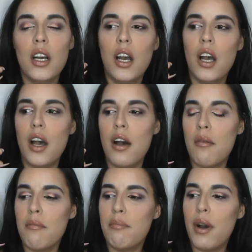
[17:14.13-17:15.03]

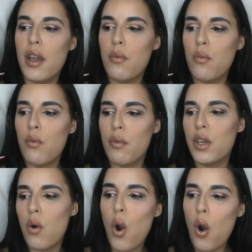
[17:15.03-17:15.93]
But when
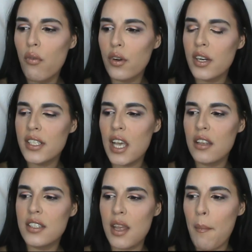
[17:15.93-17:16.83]
we go over and
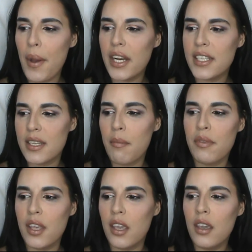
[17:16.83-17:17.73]
tell somebody
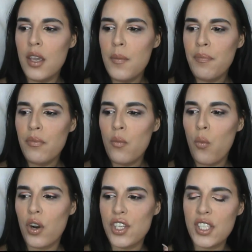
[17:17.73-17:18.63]
something,
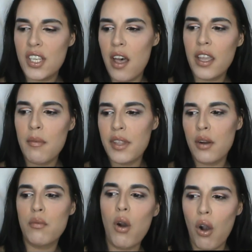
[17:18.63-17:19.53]
we're just telling them
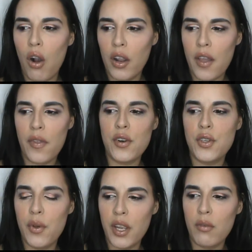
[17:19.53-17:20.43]
they're wrong, and they're
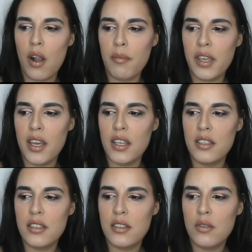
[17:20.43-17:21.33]
doing it wrong
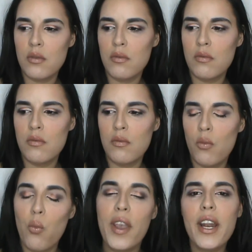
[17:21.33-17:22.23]
because
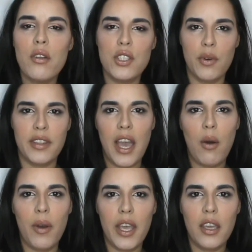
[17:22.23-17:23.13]
we don't do it
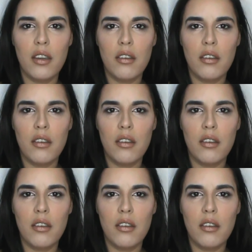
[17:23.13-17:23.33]
that way.